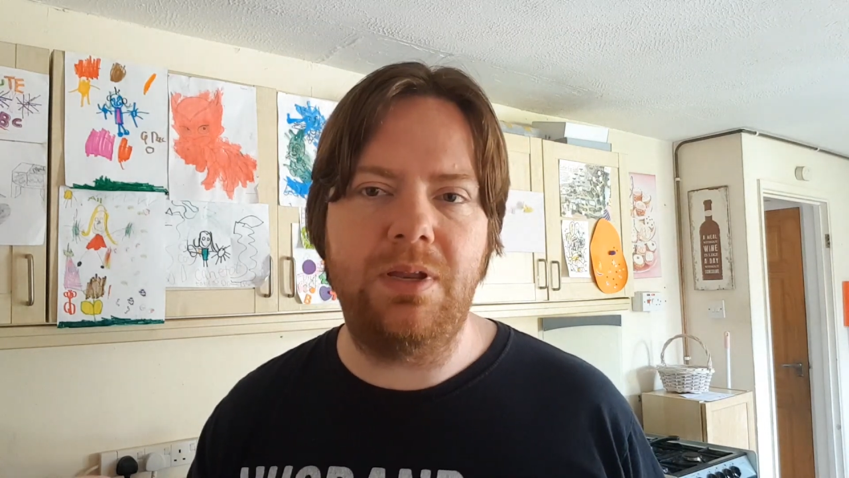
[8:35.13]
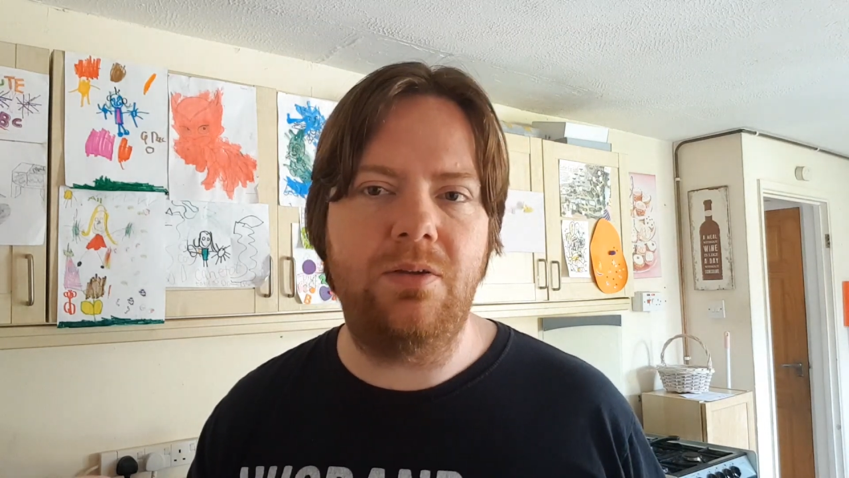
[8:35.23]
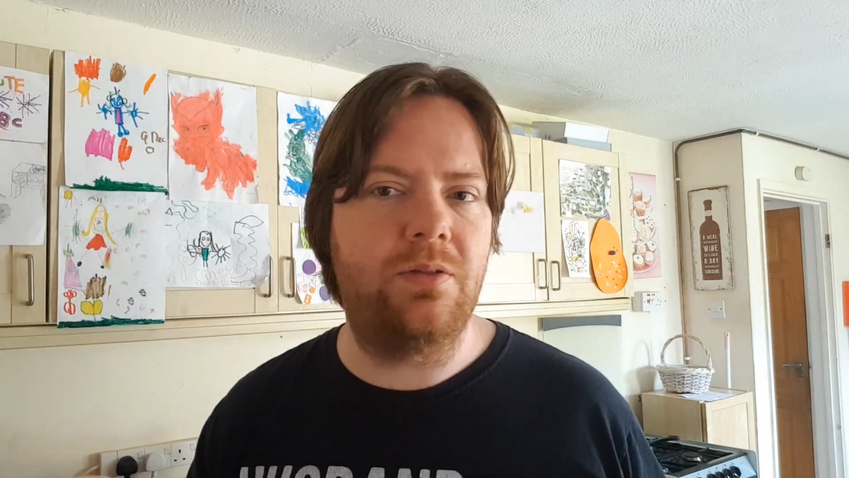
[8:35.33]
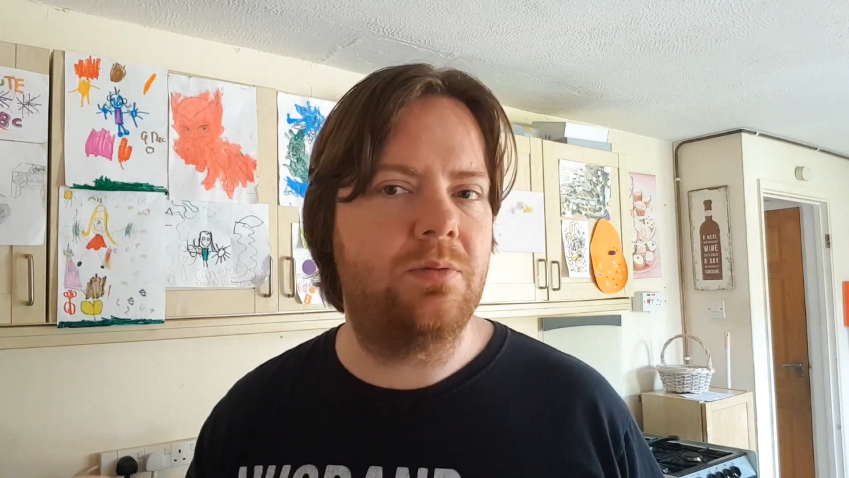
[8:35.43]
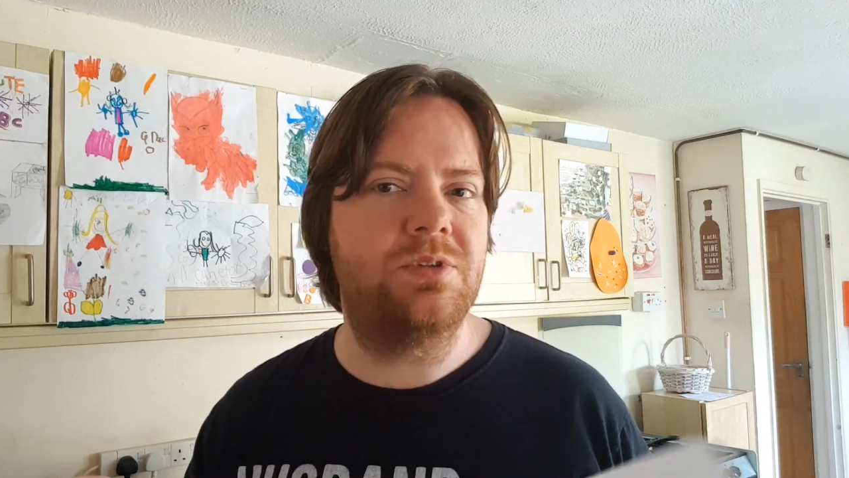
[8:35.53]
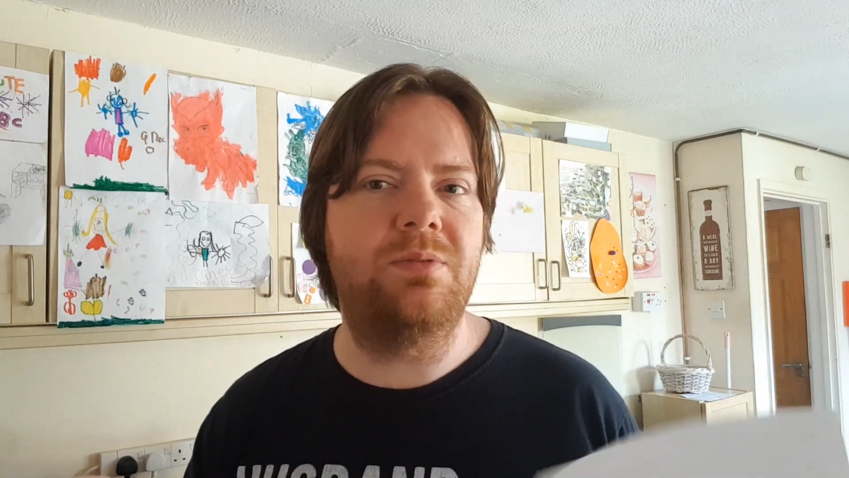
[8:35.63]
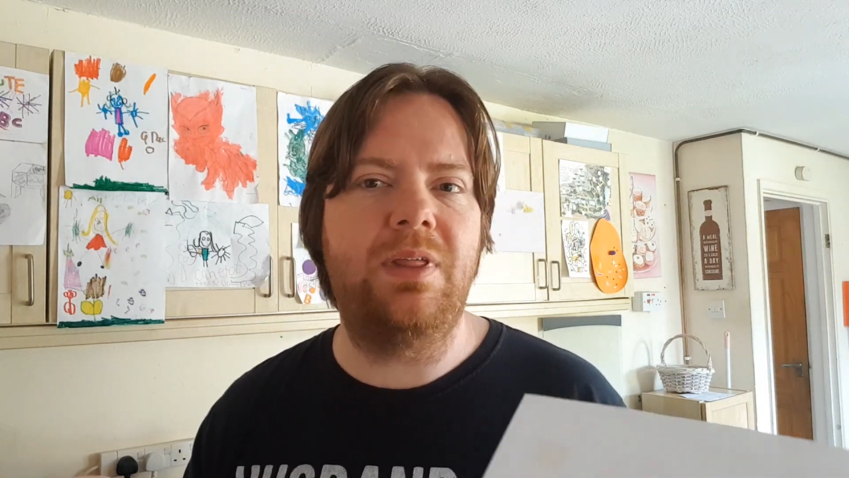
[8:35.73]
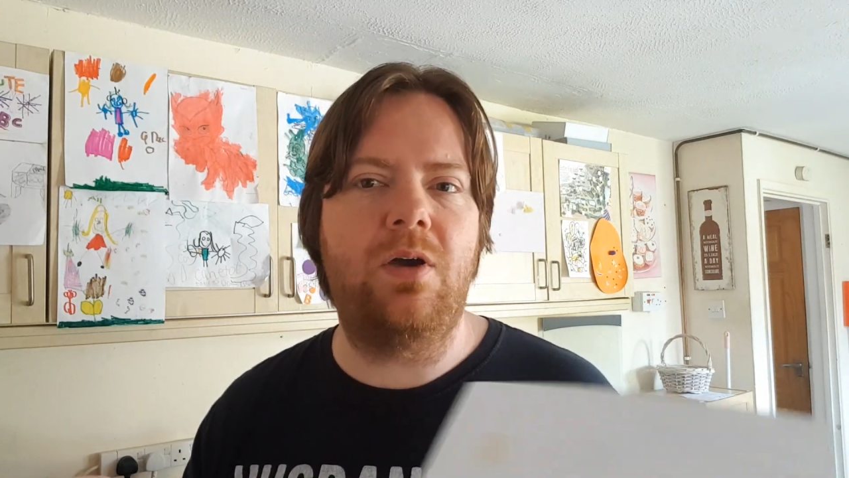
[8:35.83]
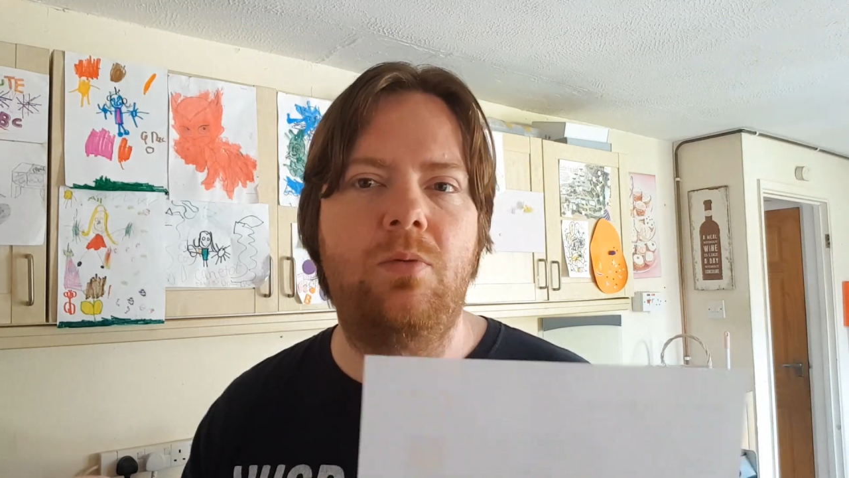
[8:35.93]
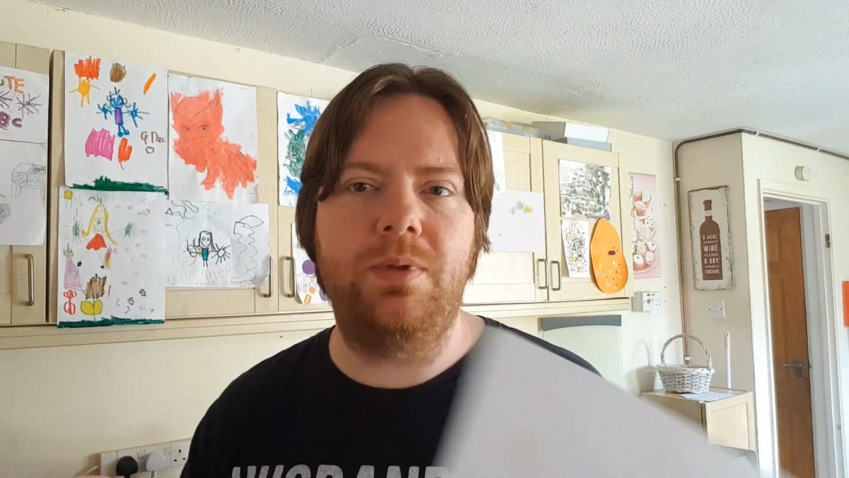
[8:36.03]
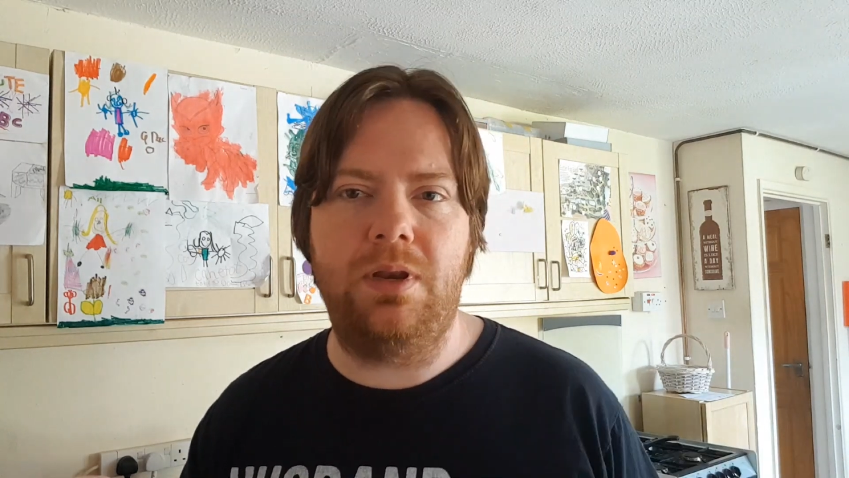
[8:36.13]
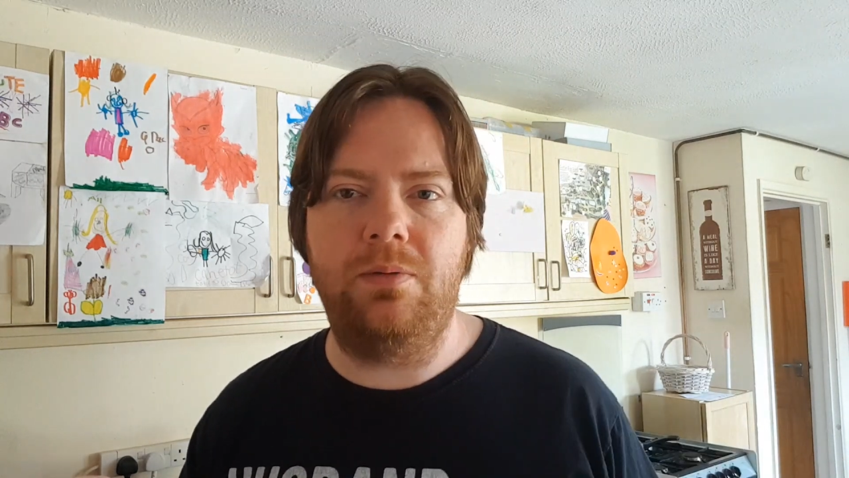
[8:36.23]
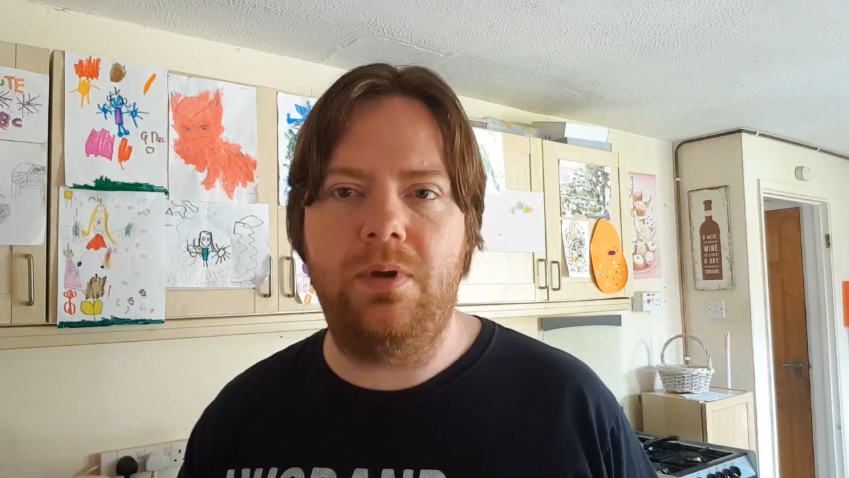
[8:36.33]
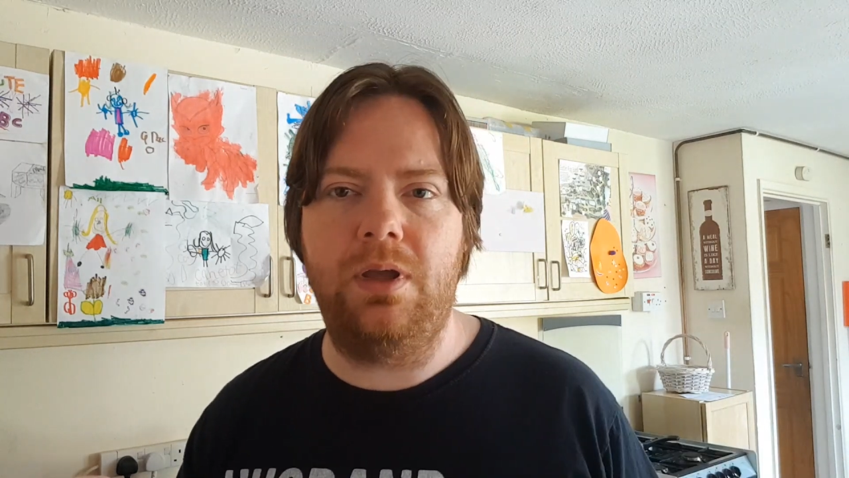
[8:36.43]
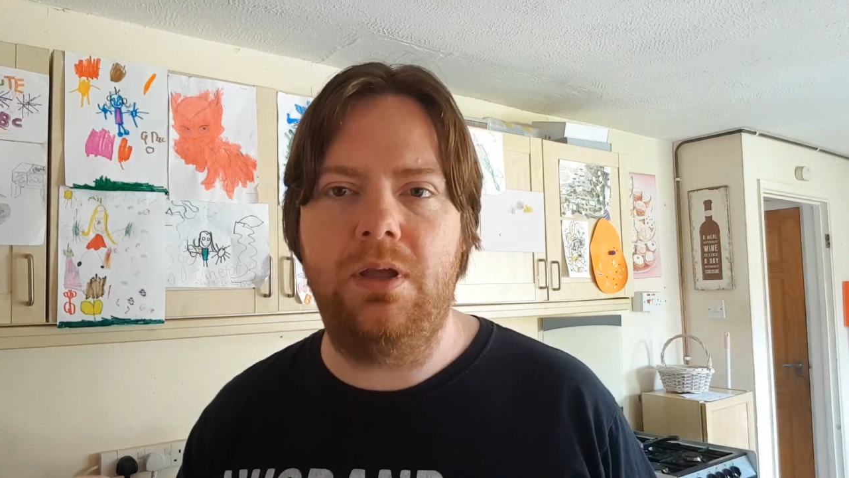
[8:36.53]
not that it was going to be that hoppy
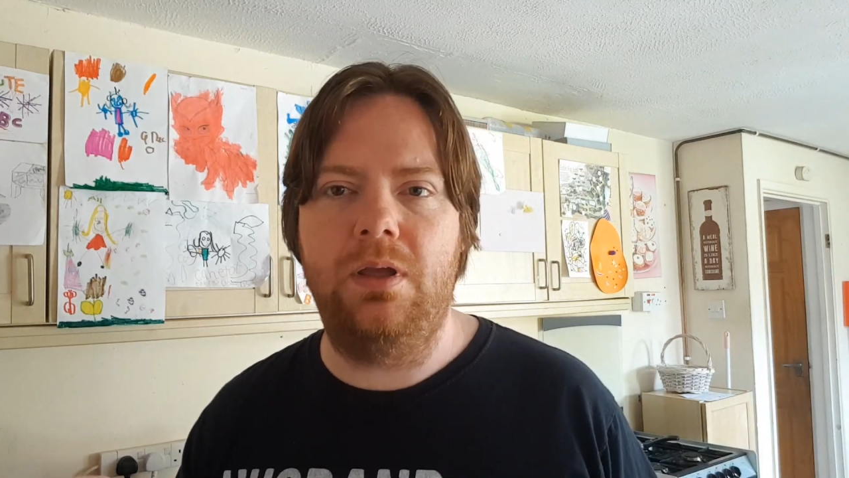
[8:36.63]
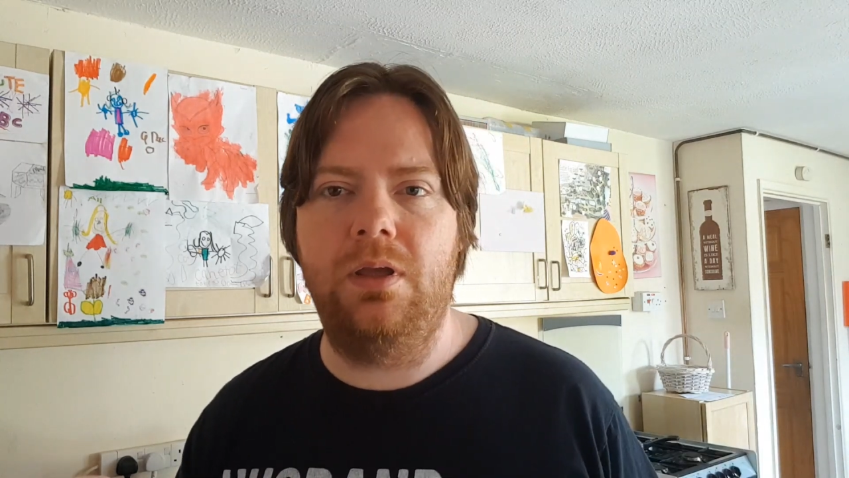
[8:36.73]
anyway,